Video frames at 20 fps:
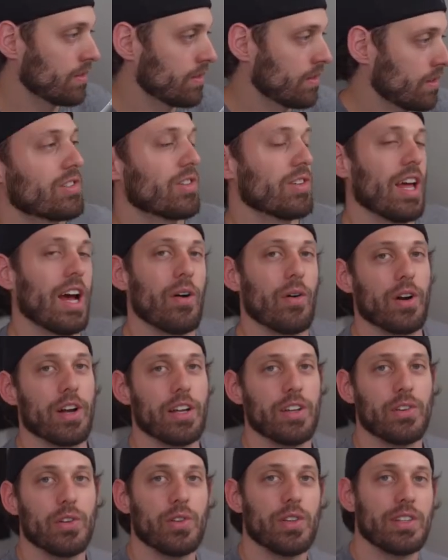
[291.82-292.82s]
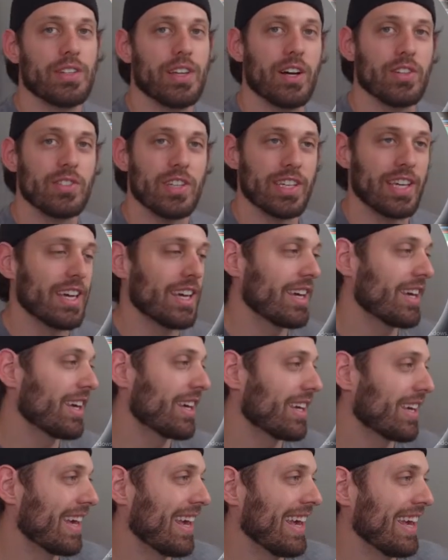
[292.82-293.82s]
So now we're going to do the Delta
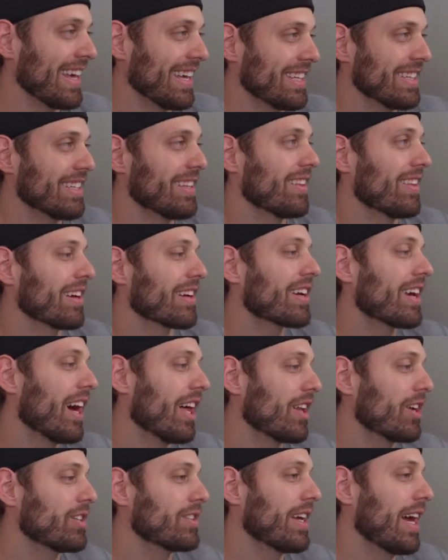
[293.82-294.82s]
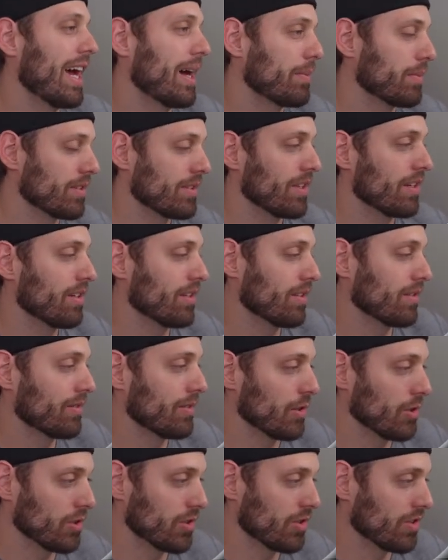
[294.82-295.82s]
keying in the Color tab instead of the
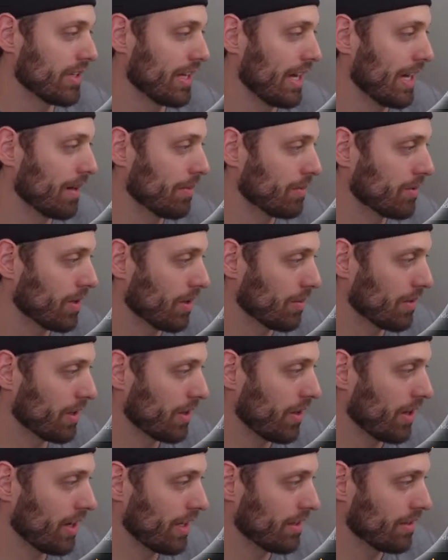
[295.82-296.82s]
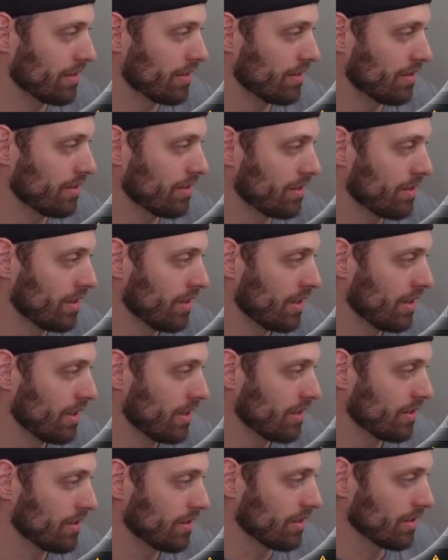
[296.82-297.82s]
Fusion tab. So I'm going to go ahead and
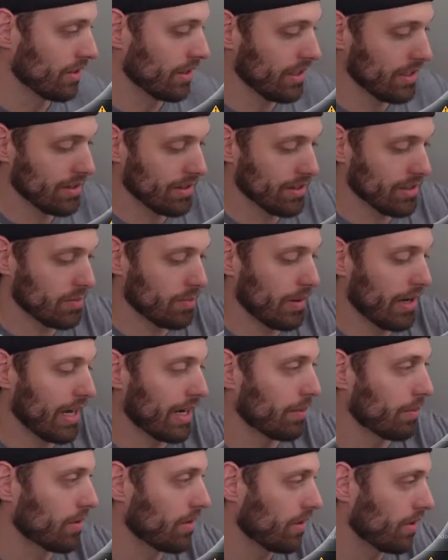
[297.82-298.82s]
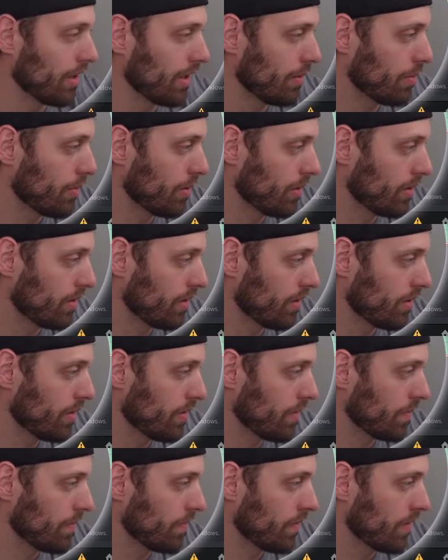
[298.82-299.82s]
delete this bottom clip.
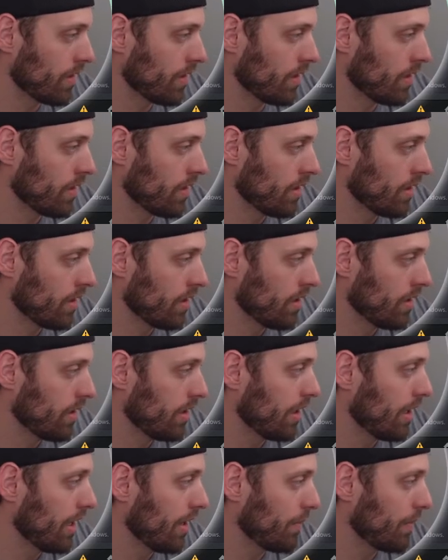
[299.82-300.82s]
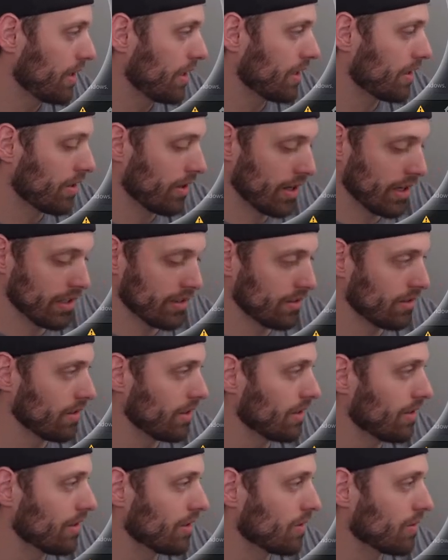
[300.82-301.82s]
I'm going to go ahead and
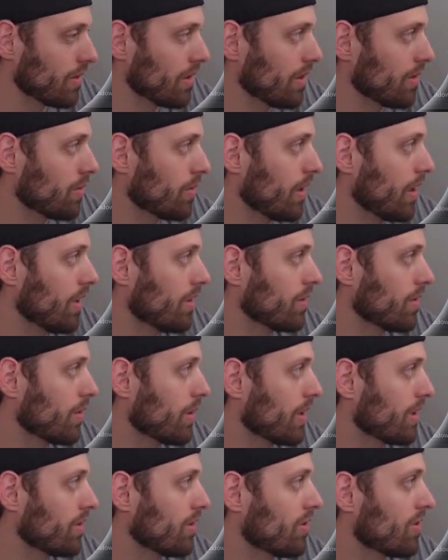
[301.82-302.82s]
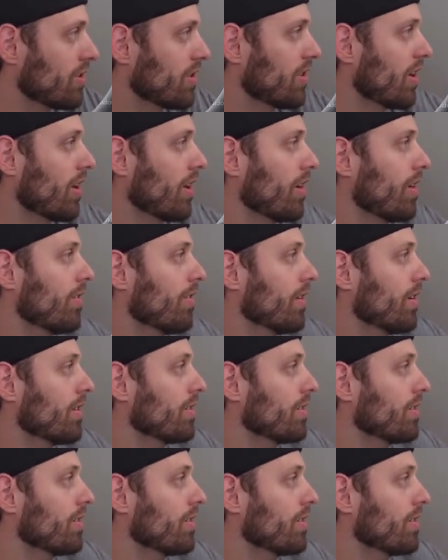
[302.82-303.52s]
delete this one as well so we can just start over.